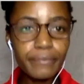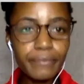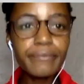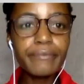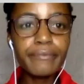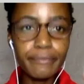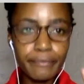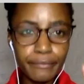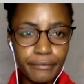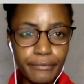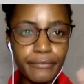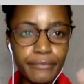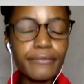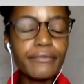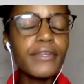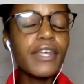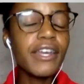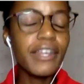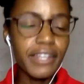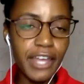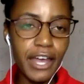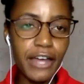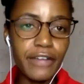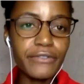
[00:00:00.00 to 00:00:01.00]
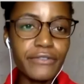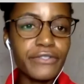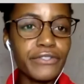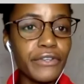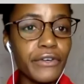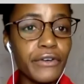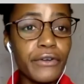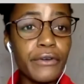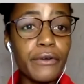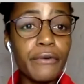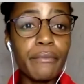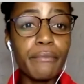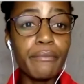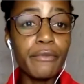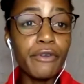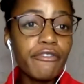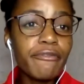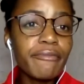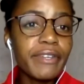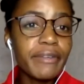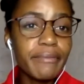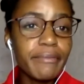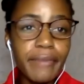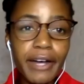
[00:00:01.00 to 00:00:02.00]
Mm-hmm. Yeah, so
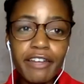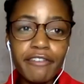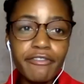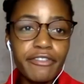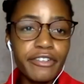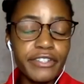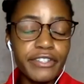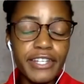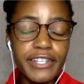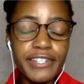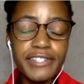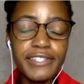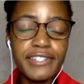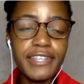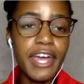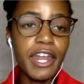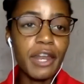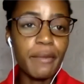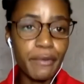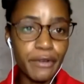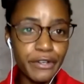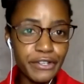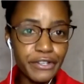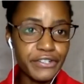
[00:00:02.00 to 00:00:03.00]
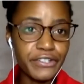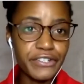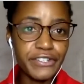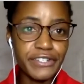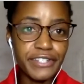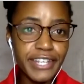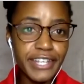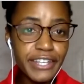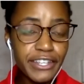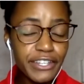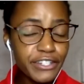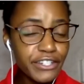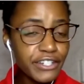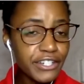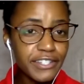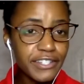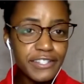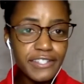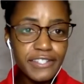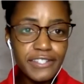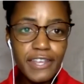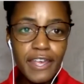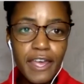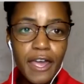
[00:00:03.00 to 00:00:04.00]
movement, mindfulness, and emotional
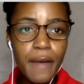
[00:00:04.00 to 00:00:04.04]
intelligence.